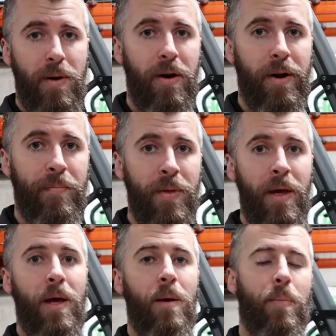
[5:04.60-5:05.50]
bearing.
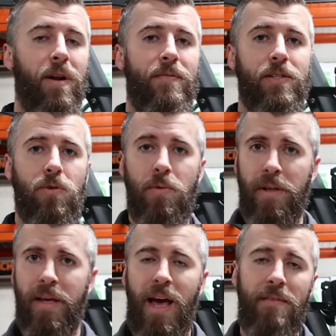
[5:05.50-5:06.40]
But if it's a
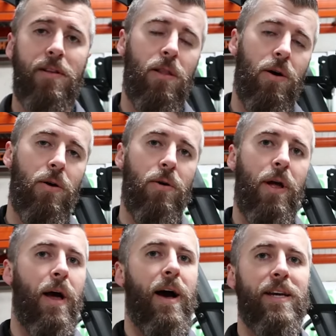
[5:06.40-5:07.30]
really heavy load,
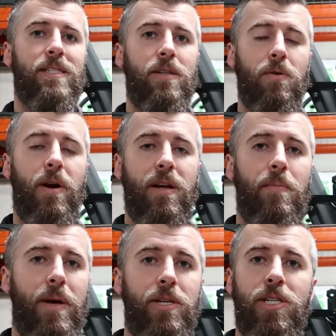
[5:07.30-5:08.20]
I still
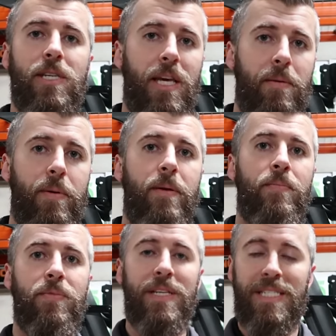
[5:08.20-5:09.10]
recommend just keeping
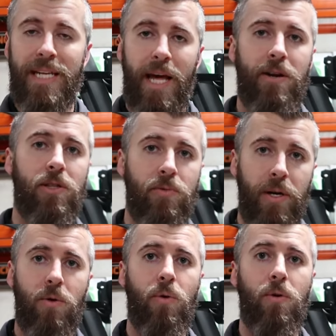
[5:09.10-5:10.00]
the standard
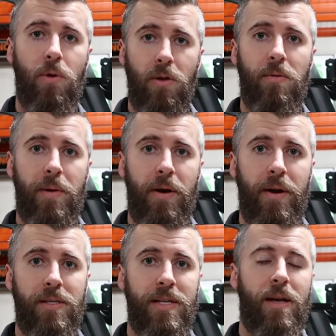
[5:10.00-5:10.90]
three-quarter roller
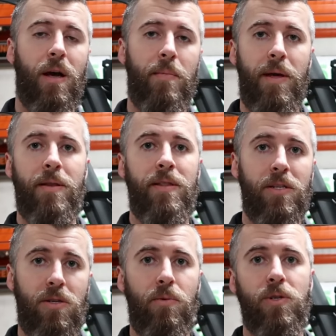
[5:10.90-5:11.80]
bearings that come in the
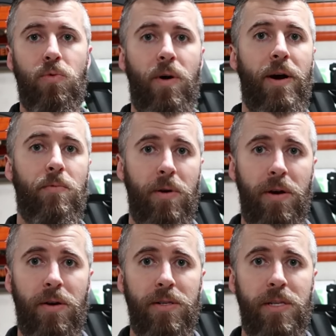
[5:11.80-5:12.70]
two-inch wide
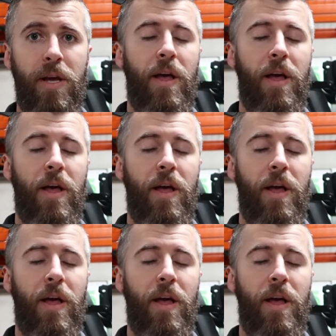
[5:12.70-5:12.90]
wheels.